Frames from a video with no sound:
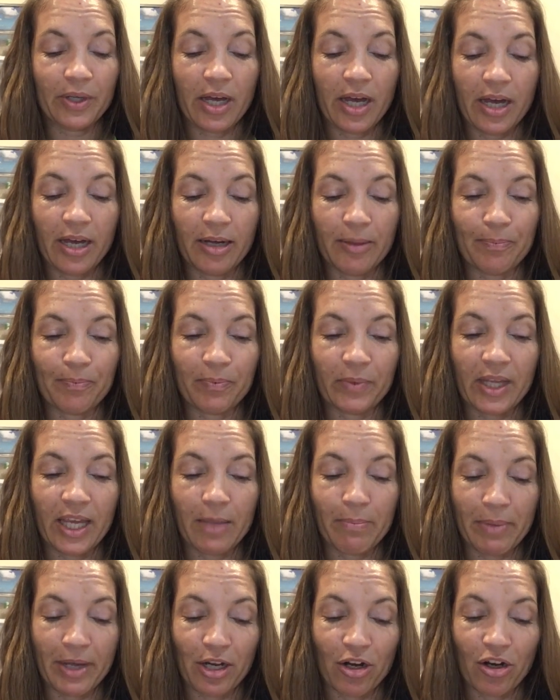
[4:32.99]

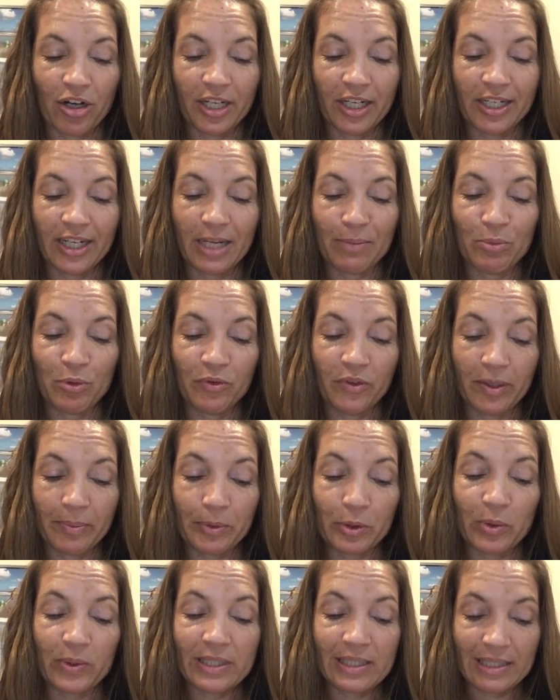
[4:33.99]
and my Guardian had moved up
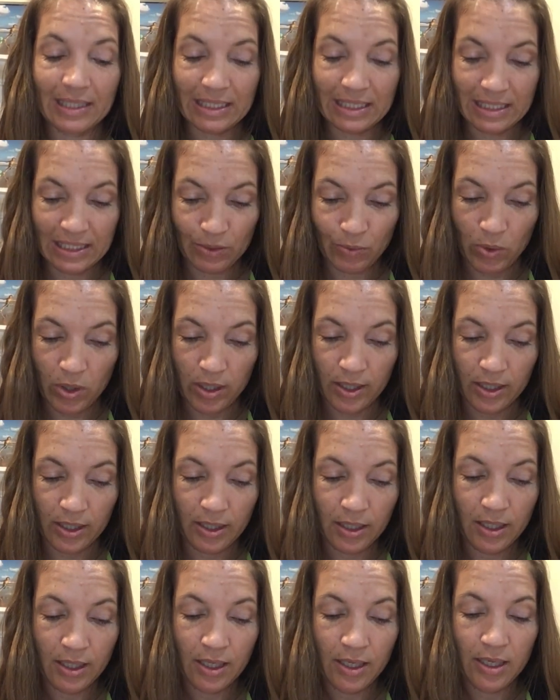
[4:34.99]
to a
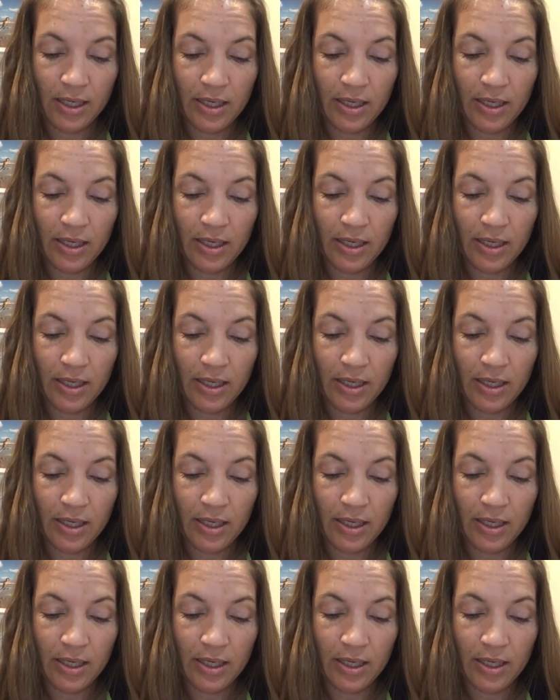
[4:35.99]
61.